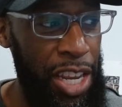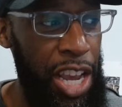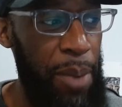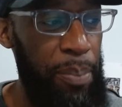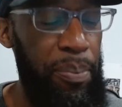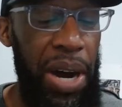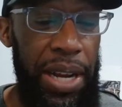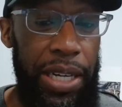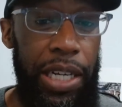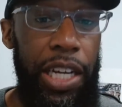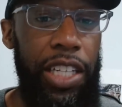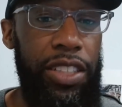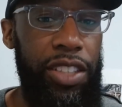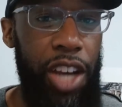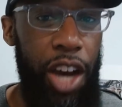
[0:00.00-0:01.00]
But
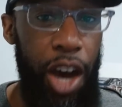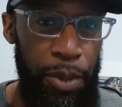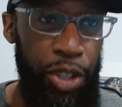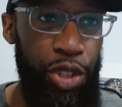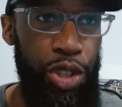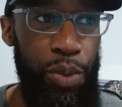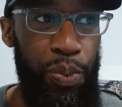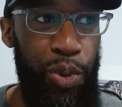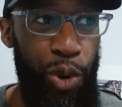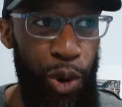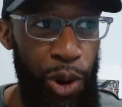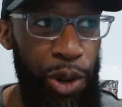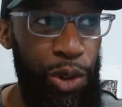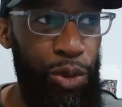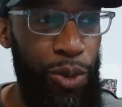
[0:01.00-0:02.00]
it's coming to the
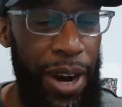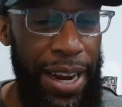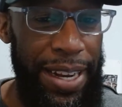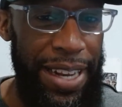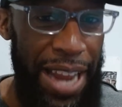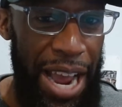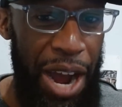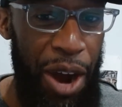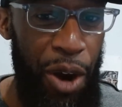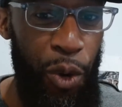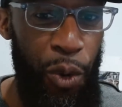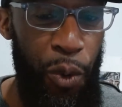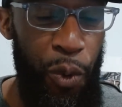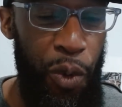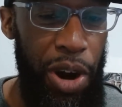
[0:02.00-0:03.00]
point right now
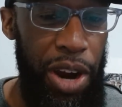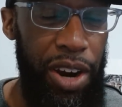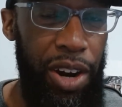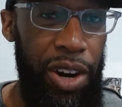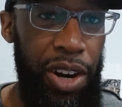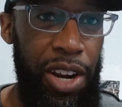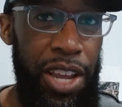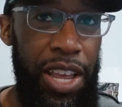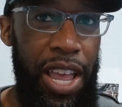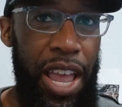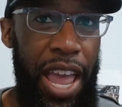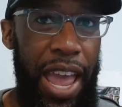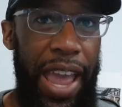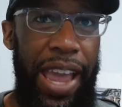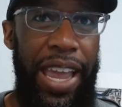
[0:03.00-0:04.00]
where
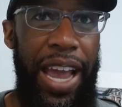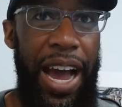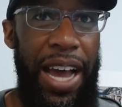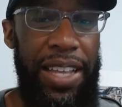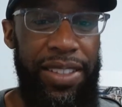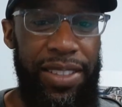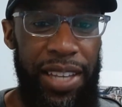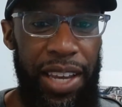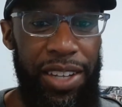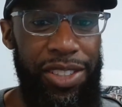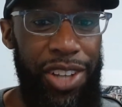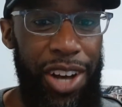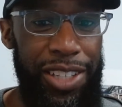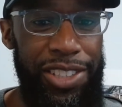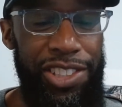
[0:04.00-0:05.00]
AI
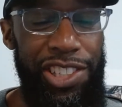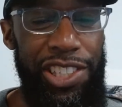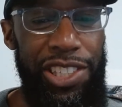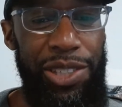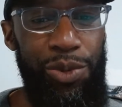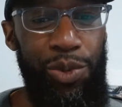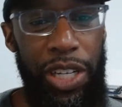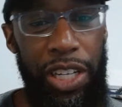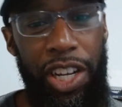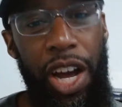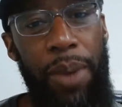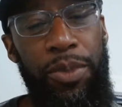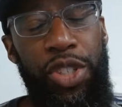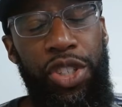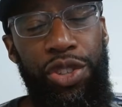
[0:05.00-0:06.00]
technology, when it
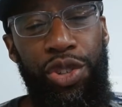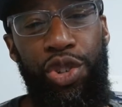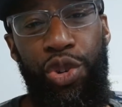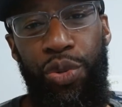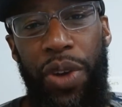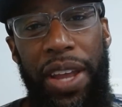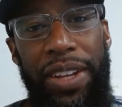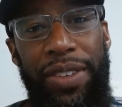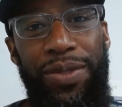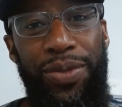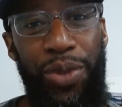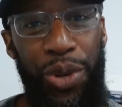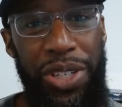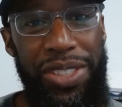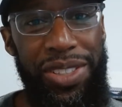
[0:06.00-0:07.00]
comes to creating
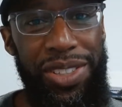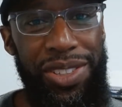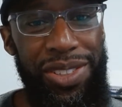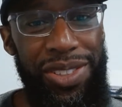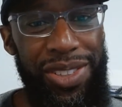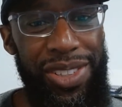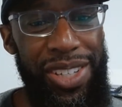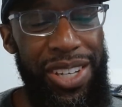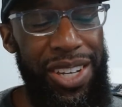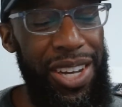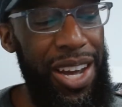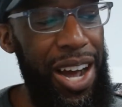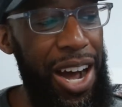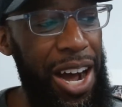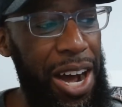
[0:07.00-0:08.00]
voices,
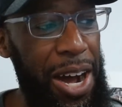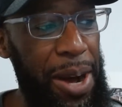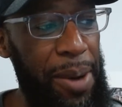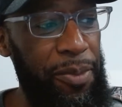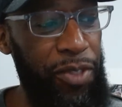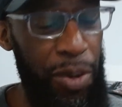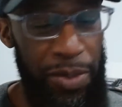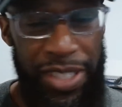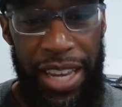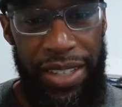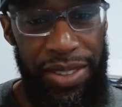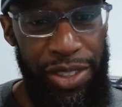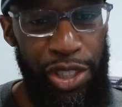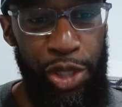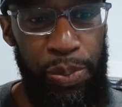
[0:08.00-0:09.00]
from
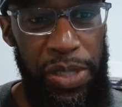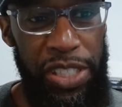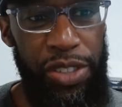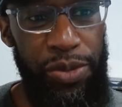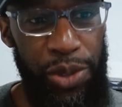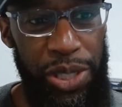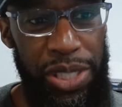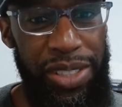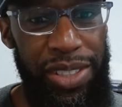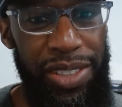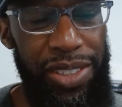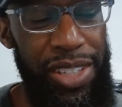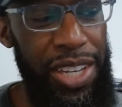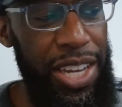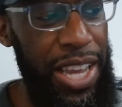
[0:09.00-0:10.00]
text to speech
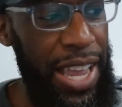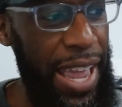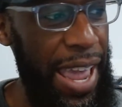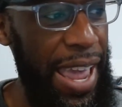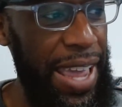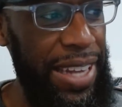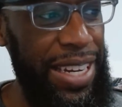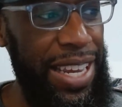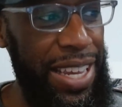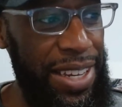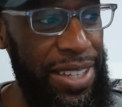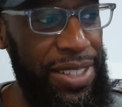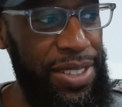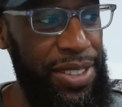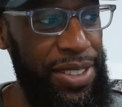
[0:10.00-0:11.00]
voices, it
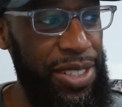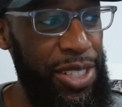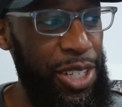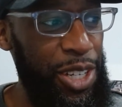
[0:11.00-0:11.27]
is